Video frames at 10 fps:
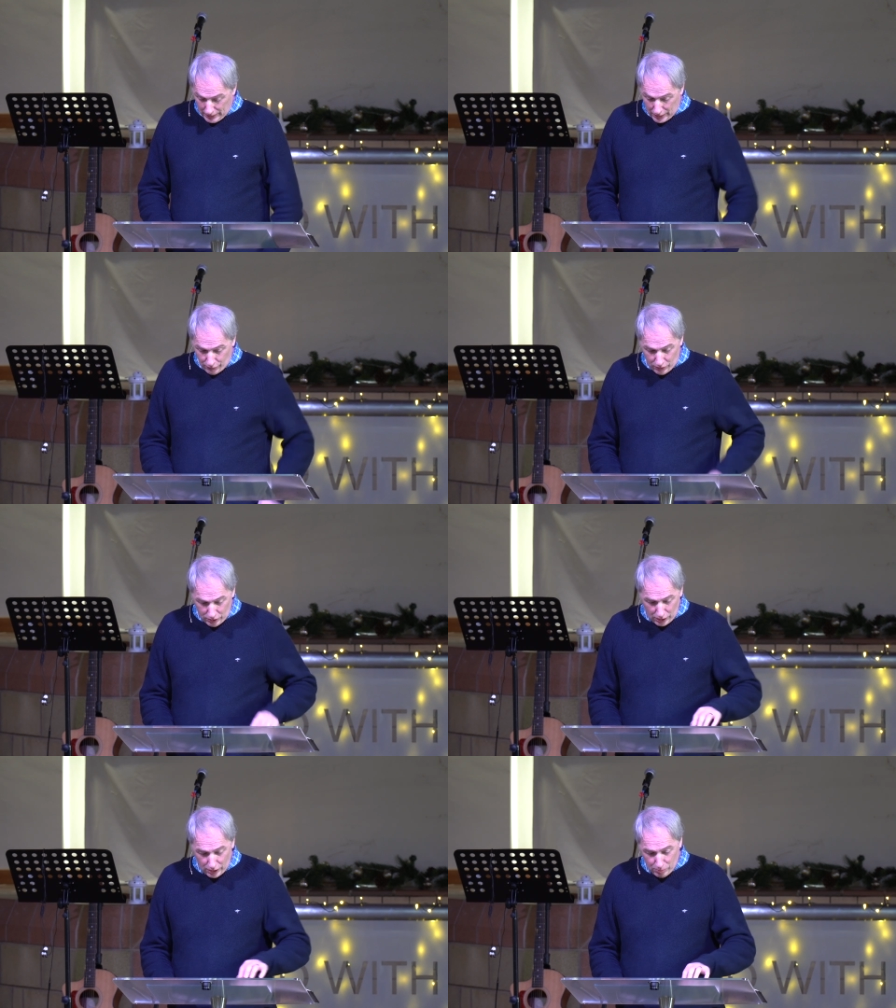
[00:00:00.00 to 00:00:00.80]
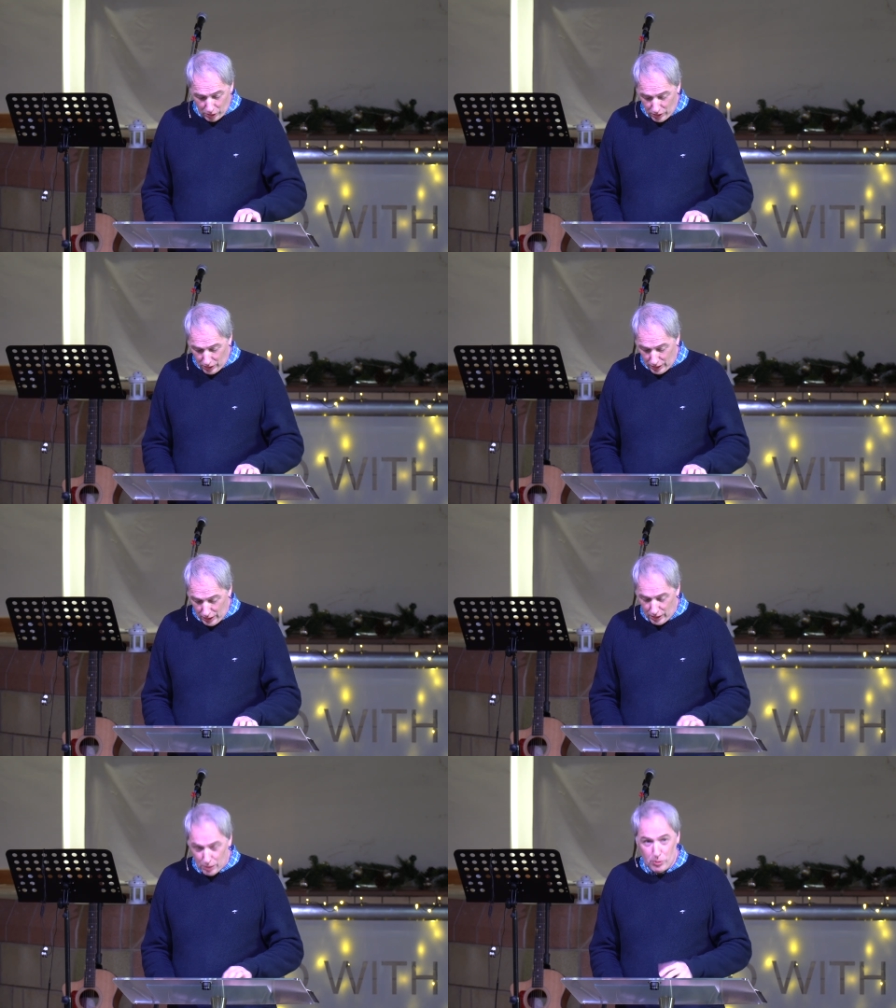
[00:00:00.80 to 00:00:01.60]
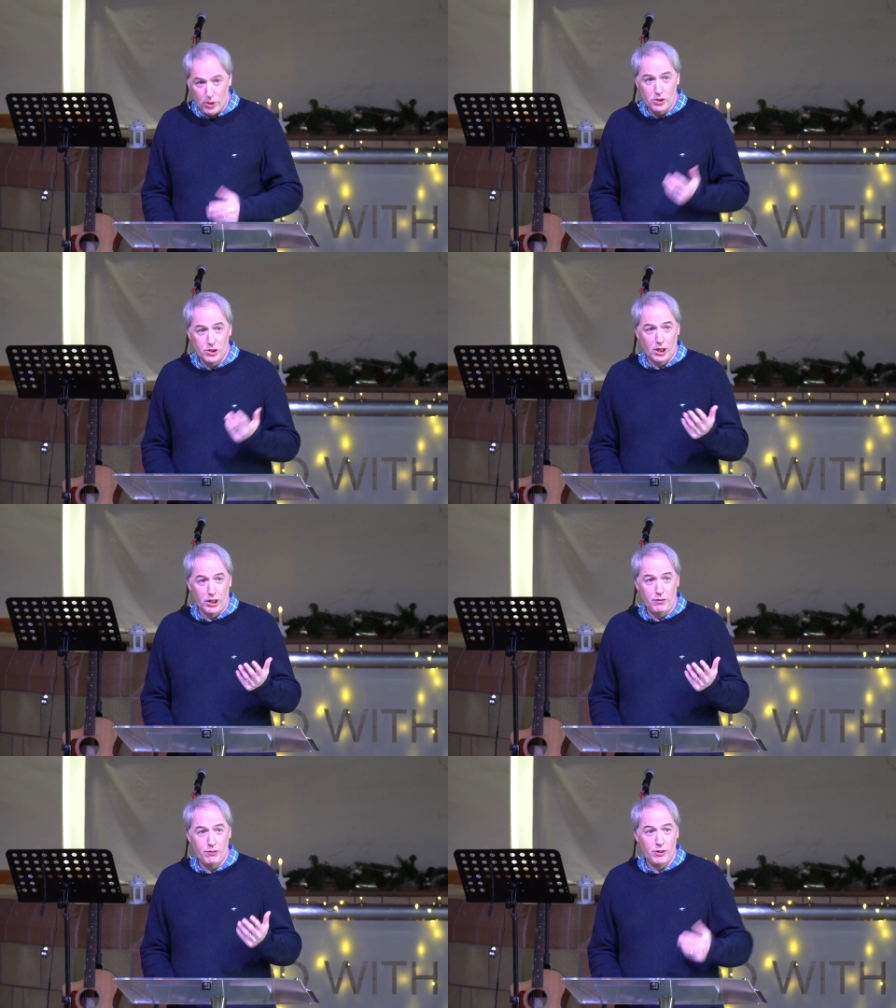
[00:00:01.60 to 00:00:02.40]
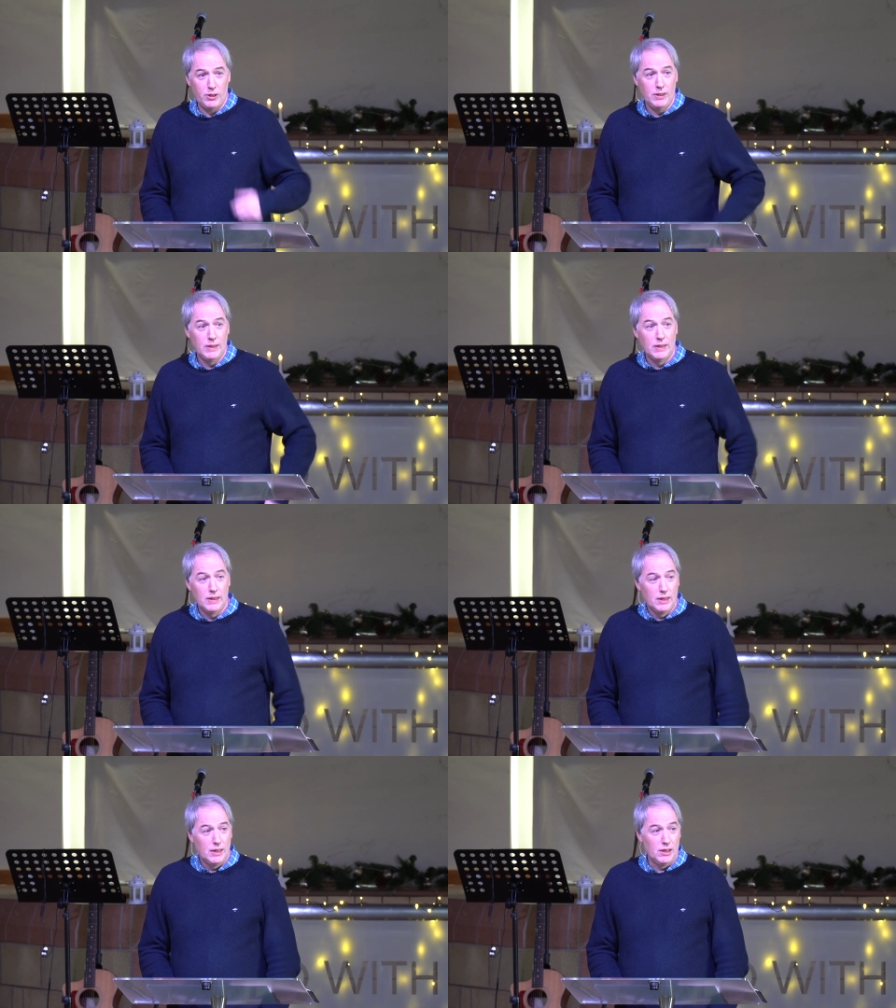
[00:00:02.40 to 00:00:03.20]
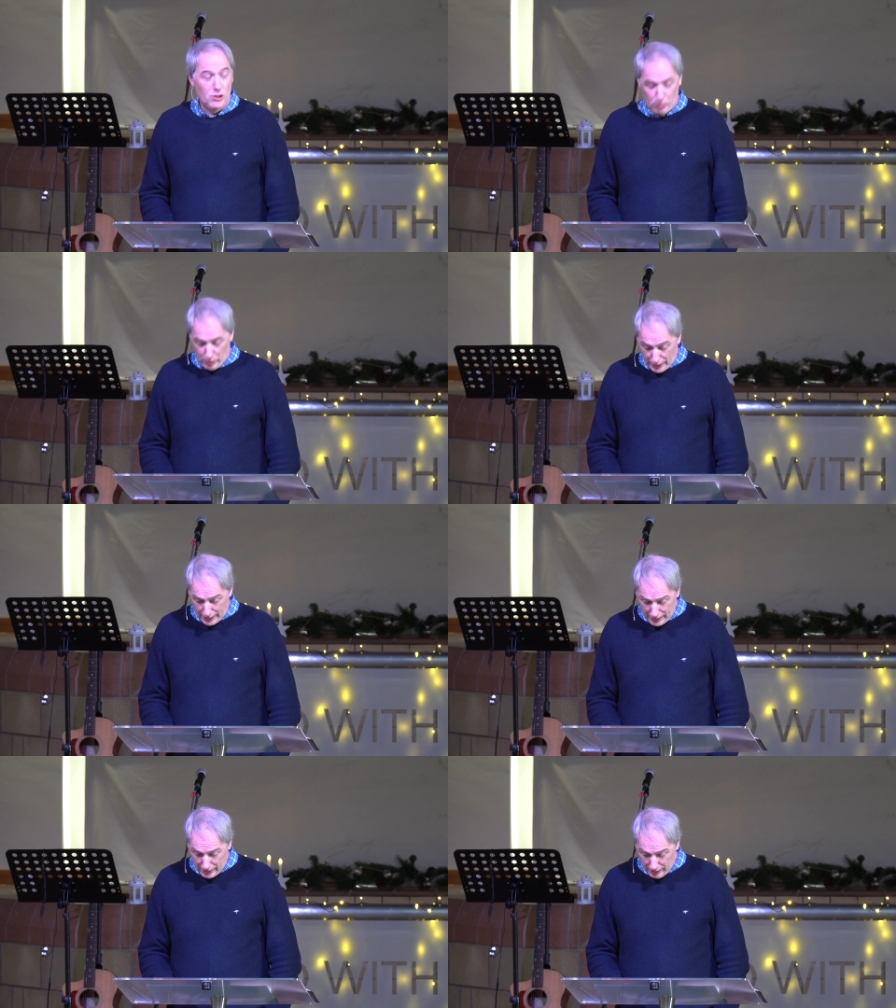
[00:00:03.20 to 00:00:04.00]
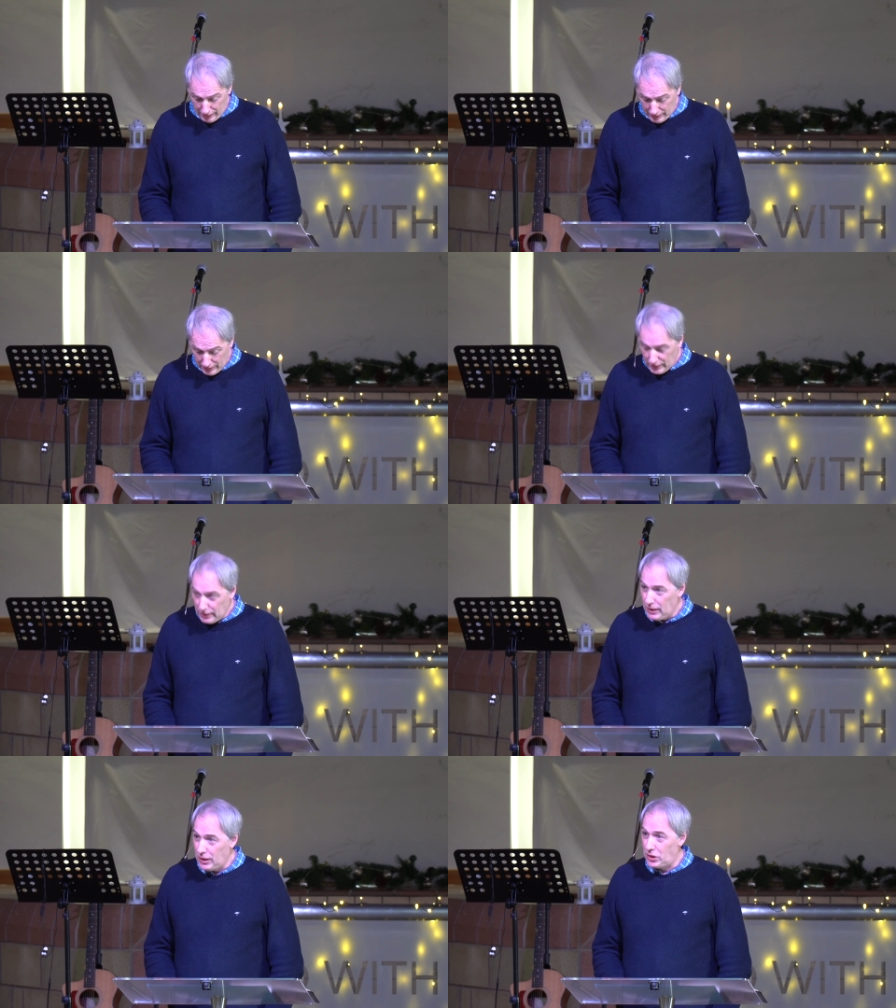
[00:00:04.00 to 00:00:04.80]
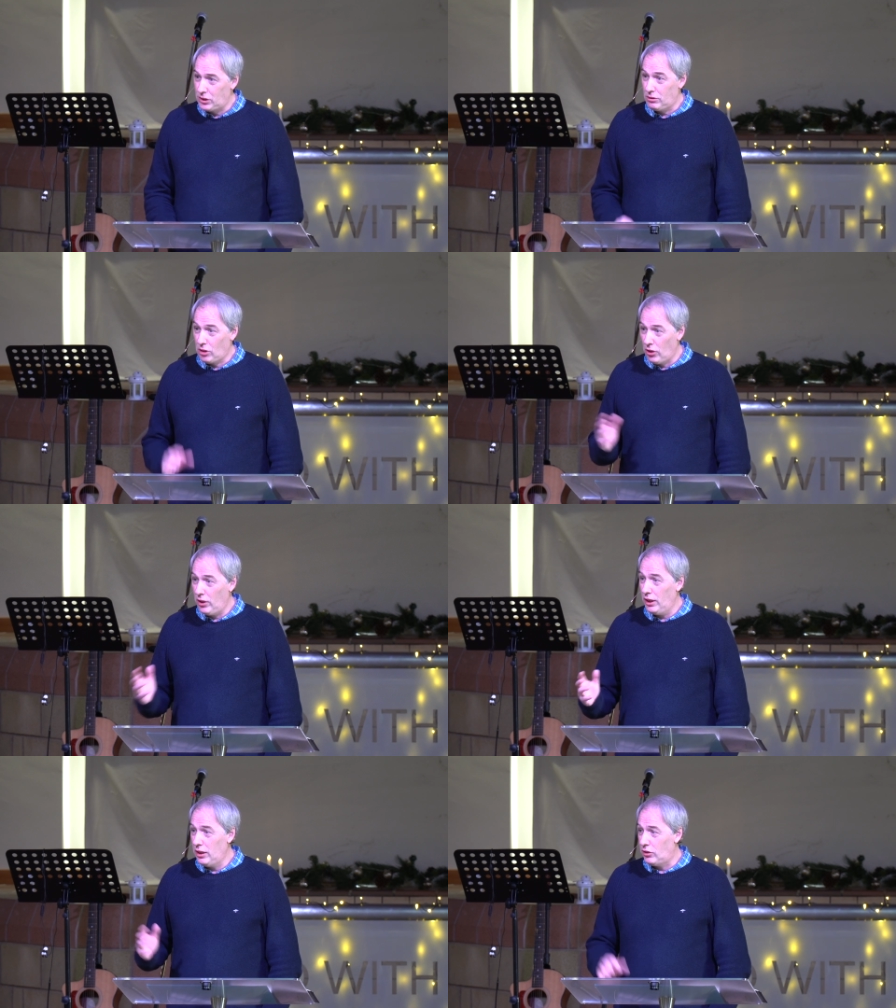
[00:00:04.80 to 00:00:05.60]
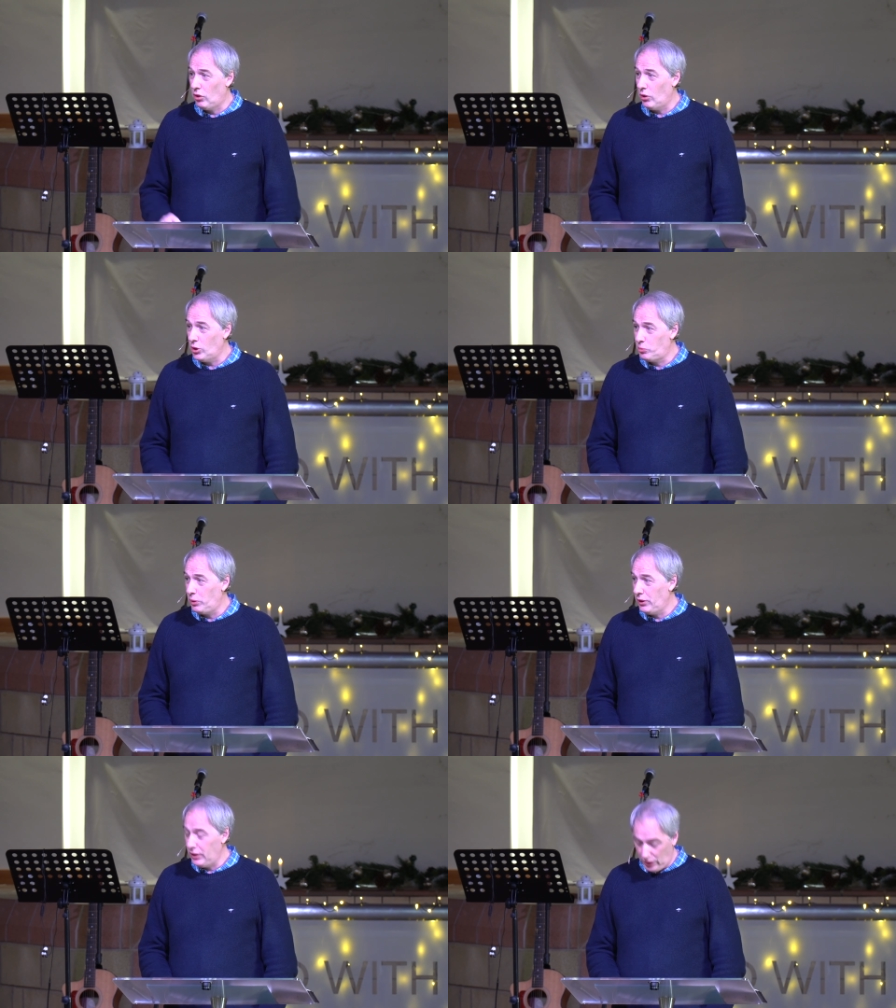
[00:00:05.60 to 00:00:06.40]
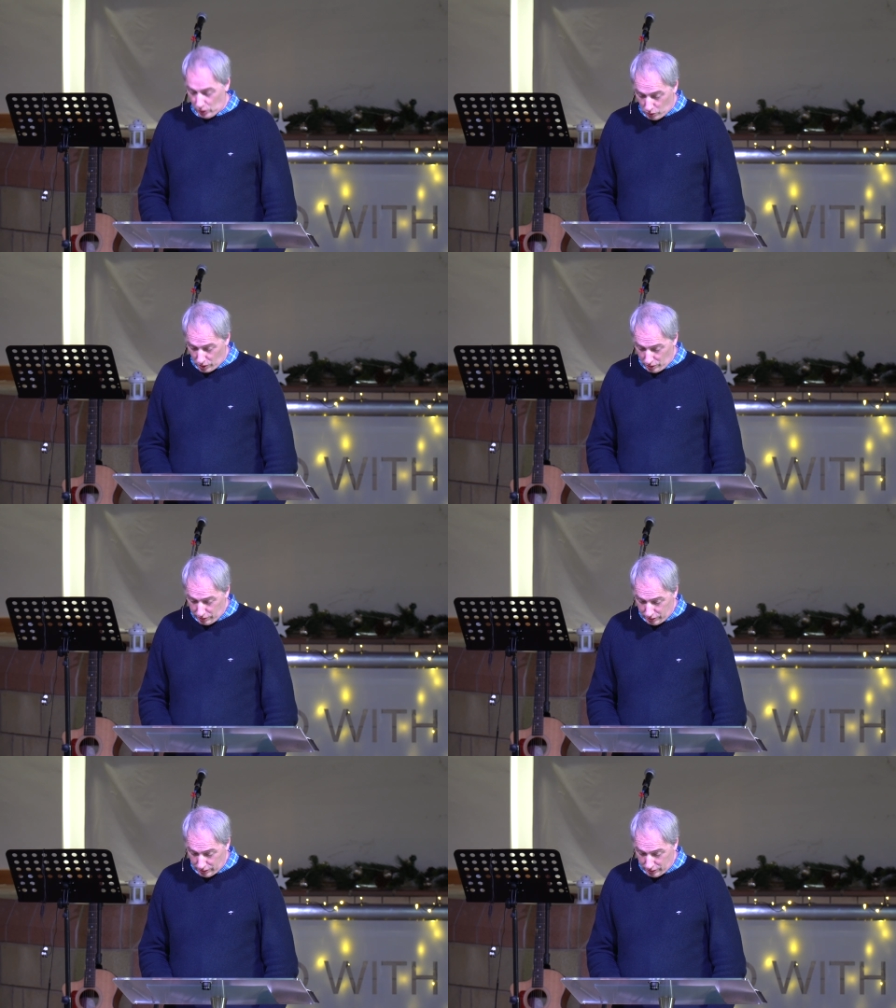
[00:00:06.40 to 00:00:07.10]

If you think about the, the Burj Khalifa in Dubai, it's currently the tallest building in the world.